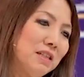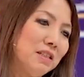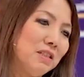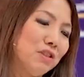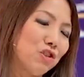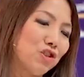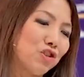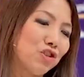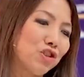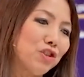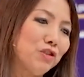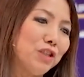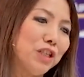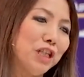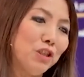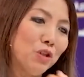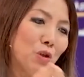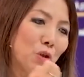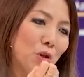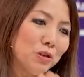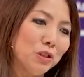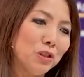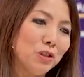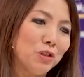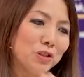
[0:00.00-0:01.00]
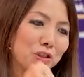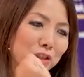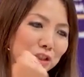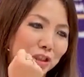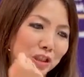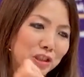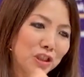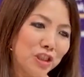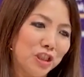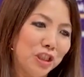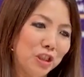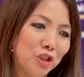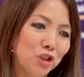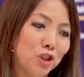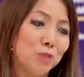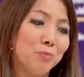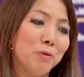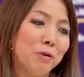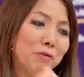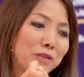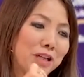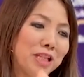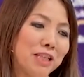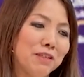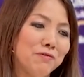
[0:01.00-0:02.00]
So in order to continue to
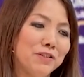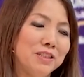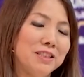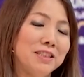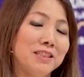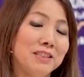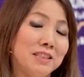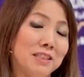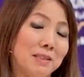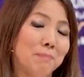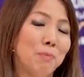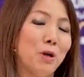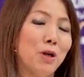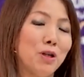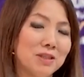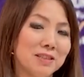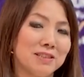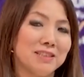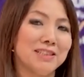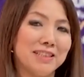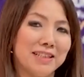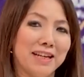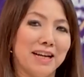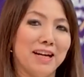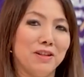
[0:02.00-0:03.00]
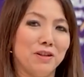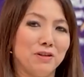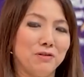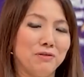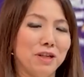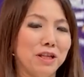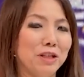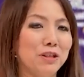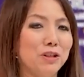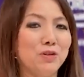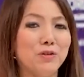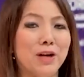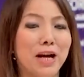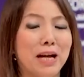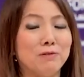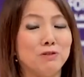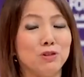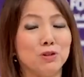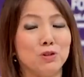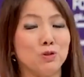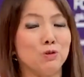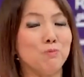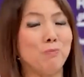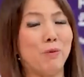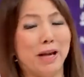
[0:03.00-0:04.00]
be relevant in deposit gathering, you have
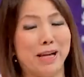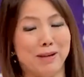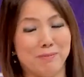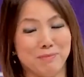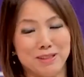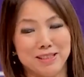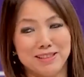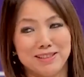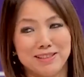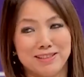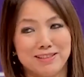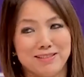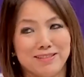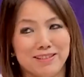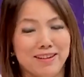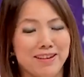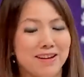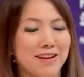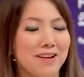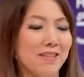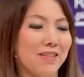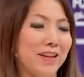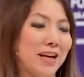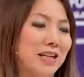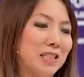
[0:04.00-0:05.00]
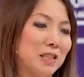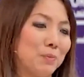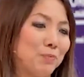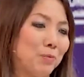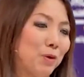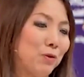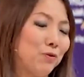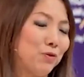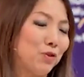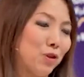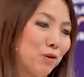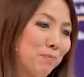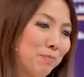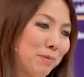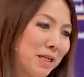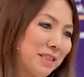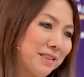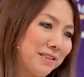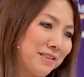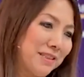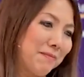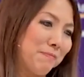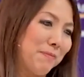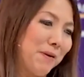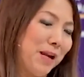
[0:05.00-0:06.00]
to do payments. That's both
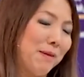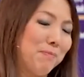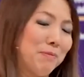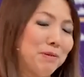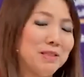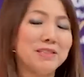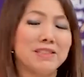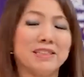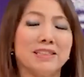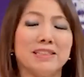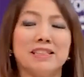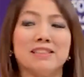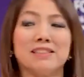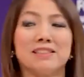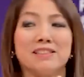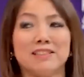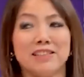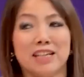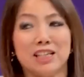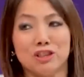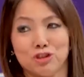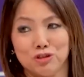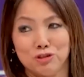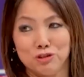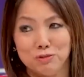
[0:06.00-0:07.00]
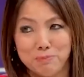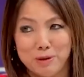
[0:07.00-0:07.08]
domestic payments and international